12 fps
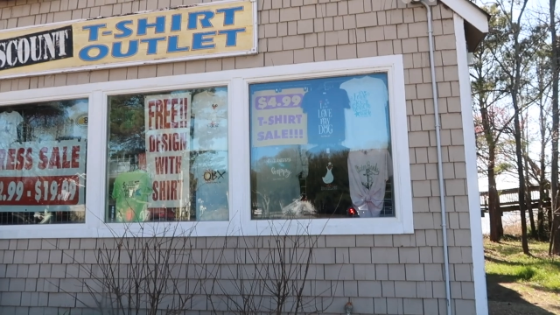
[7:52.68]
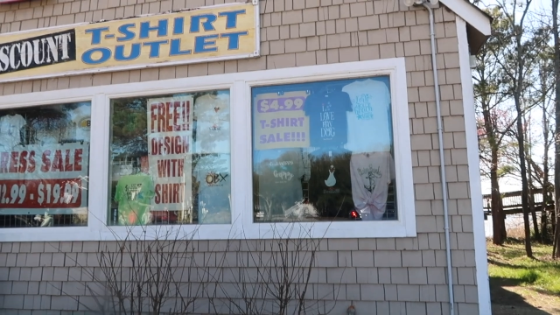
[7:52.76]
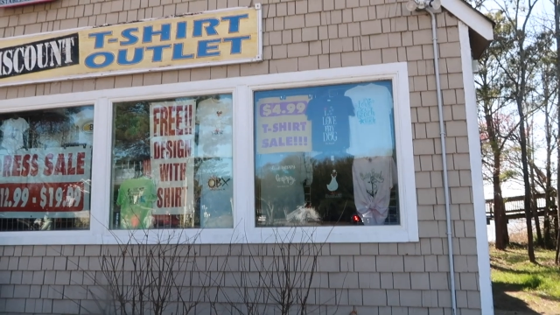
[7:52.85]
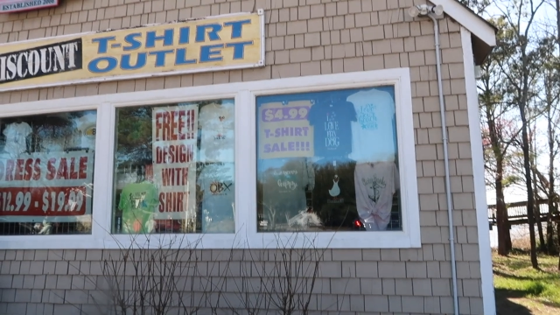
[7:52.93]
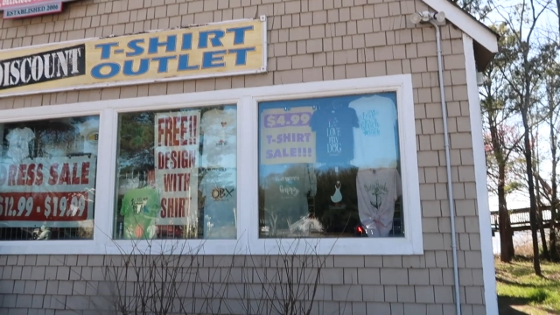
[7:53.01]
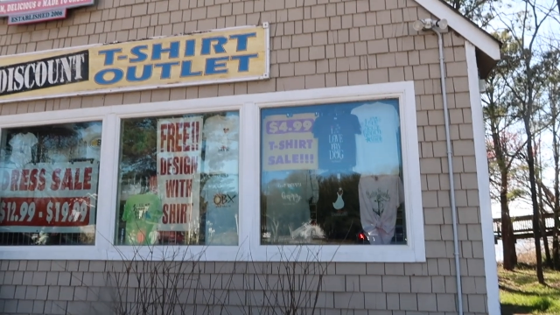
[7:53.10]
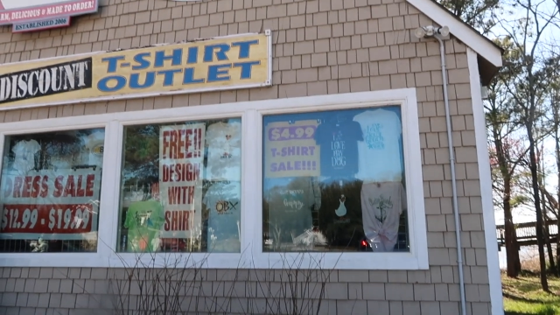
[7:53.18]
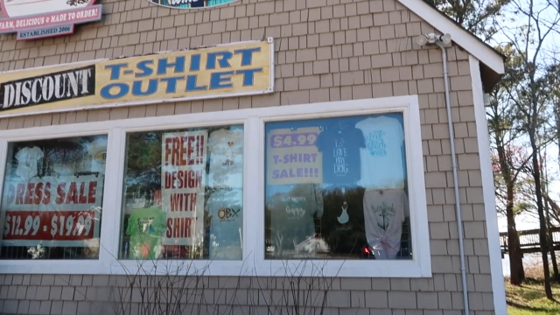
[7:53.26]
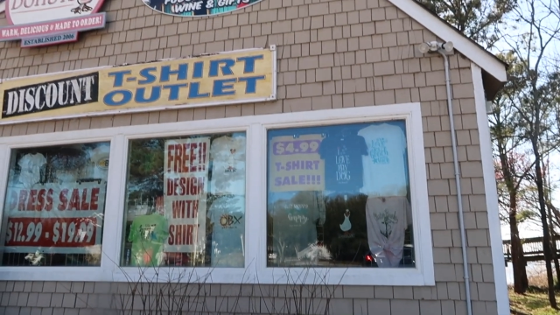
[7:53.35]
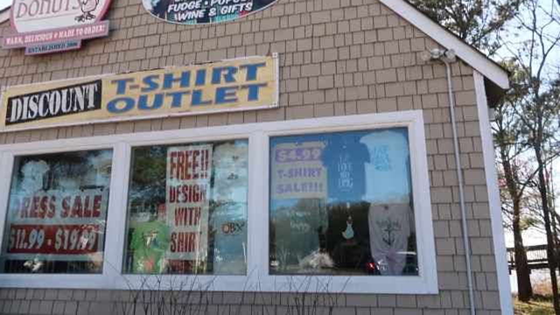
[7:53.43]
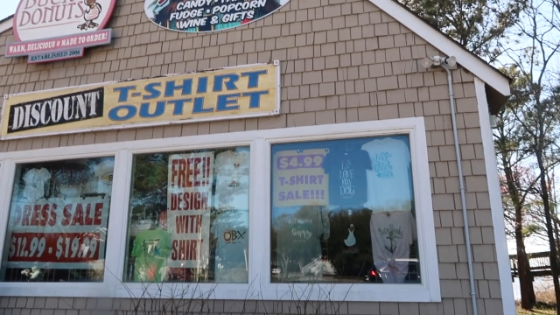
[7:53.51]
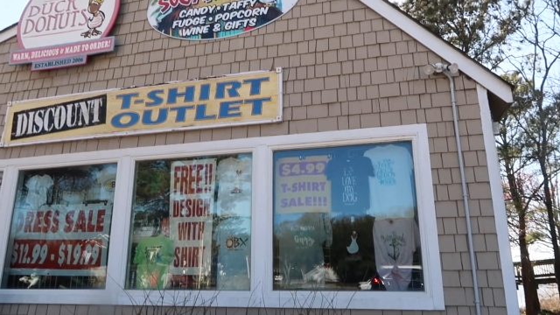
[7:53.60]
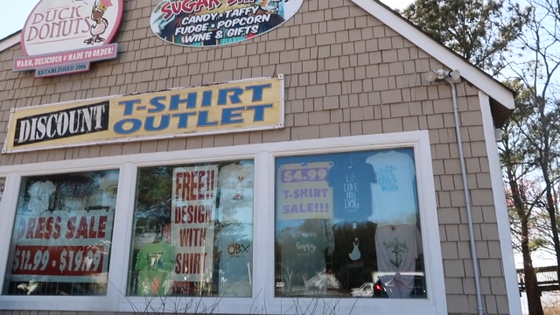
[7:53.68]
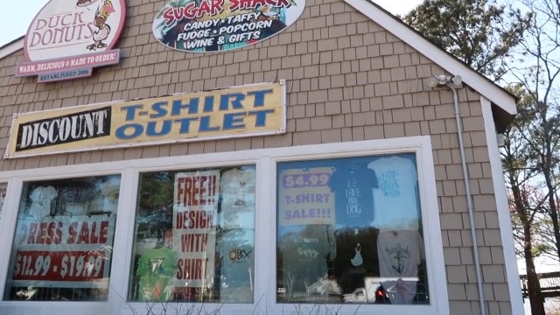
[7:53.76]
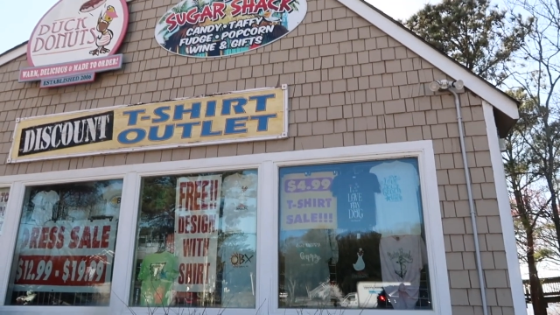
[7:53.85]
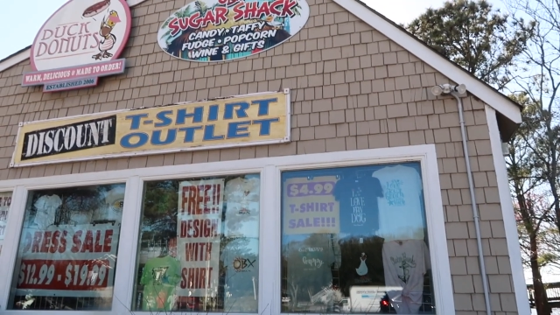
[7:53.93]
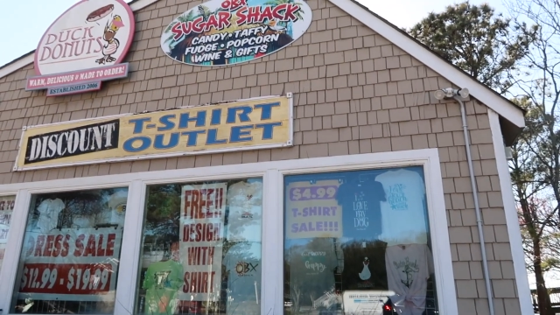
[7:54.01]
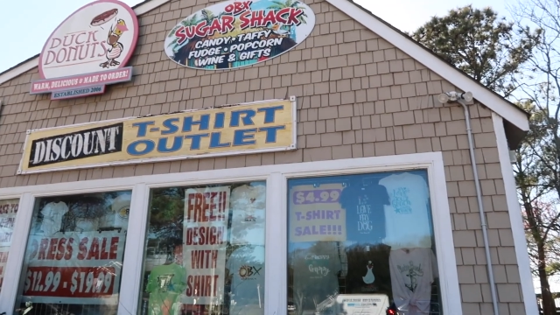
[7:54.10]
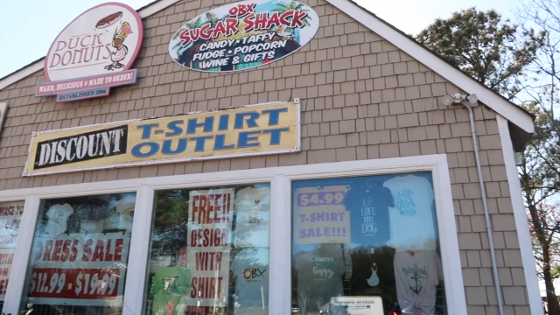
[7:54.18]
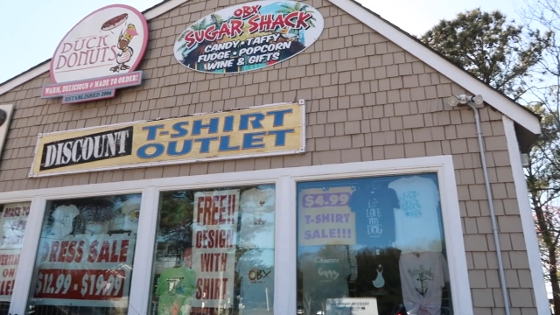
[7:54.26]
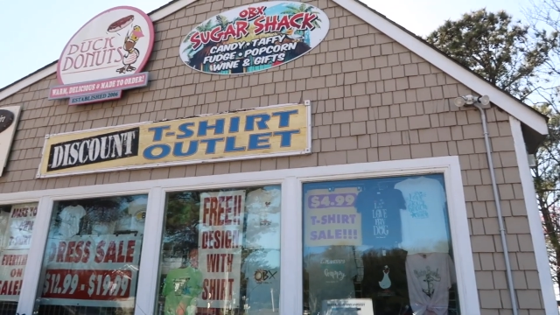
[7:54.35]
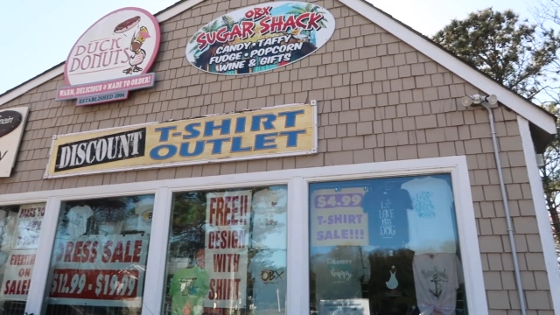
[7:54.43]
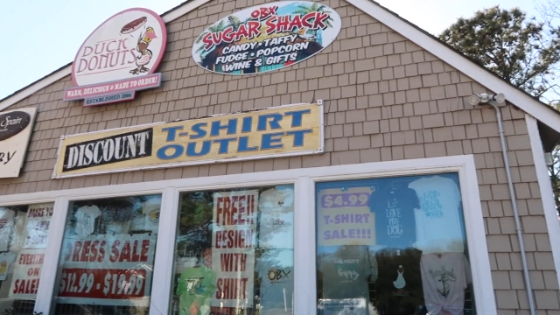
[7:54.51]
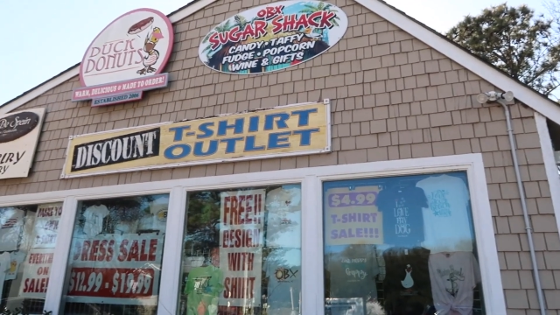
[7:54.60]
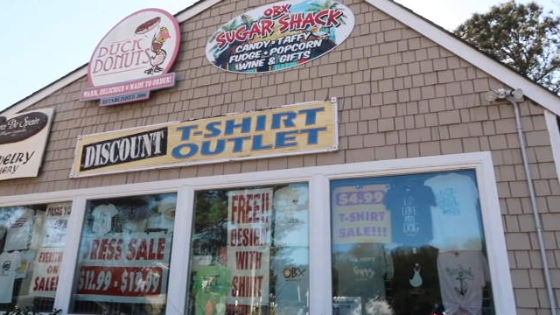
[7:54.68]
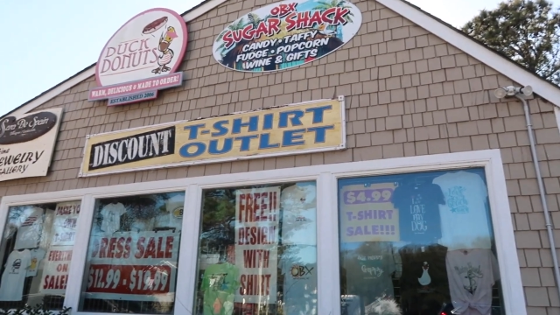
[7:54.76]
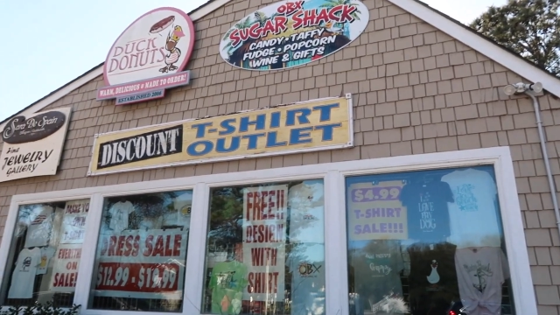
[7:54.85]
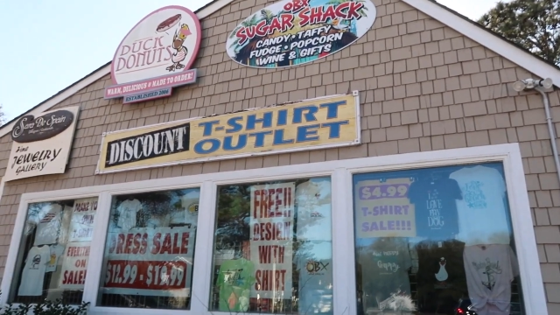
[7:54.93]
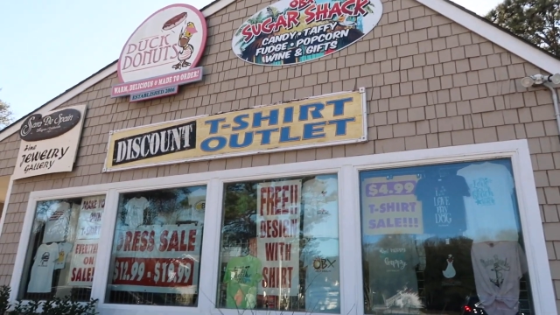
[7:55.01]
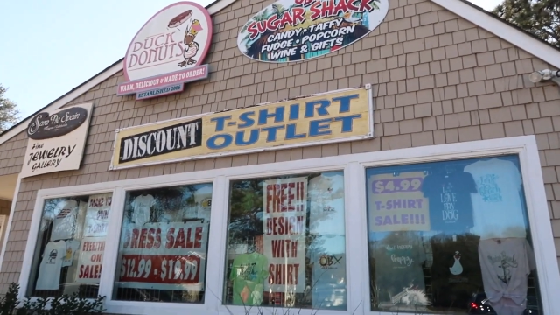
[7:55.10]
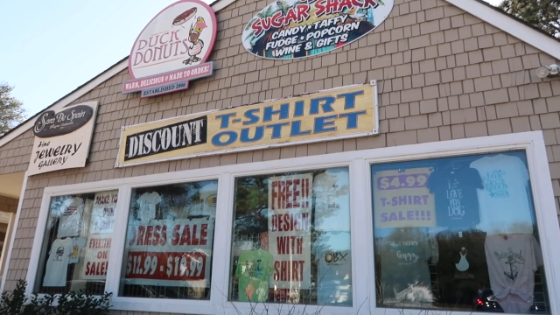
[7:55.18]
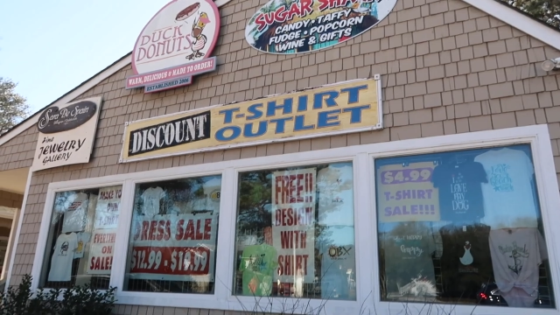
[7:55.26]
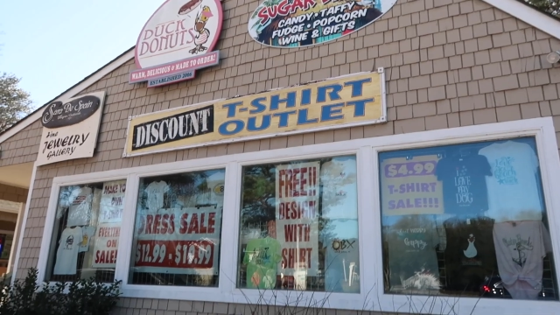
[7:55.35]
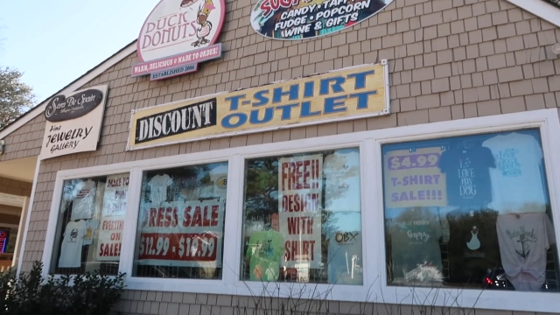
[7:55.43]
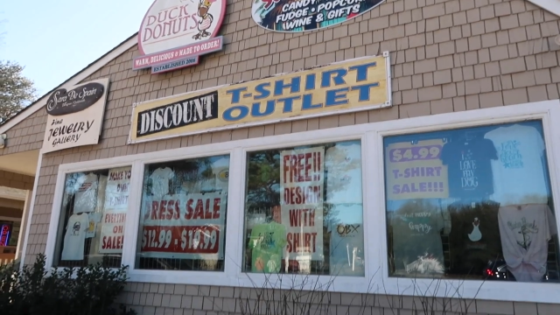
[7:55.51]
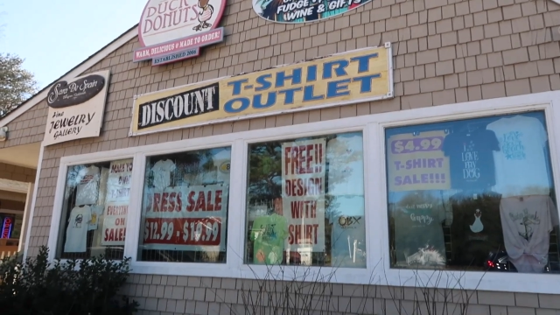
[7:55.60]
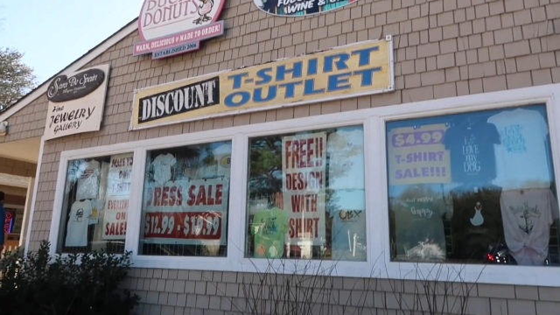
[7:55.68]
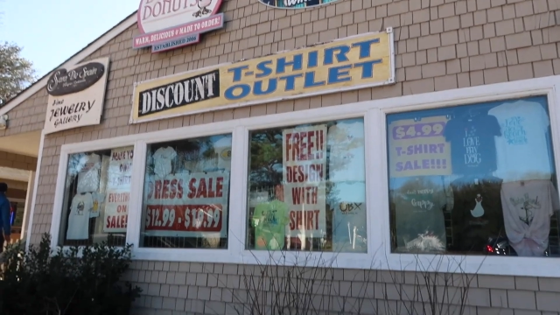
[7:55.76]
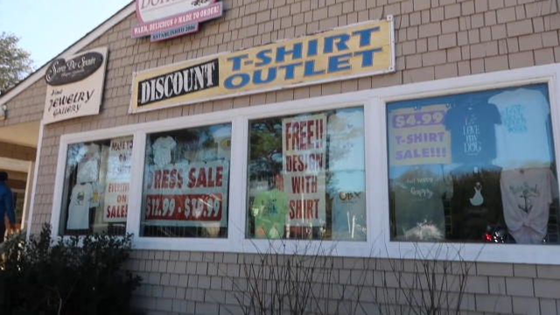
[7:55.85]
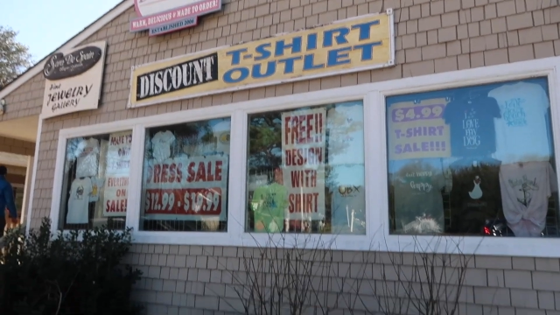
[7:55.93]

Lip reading: Nobody's mouth can be seen.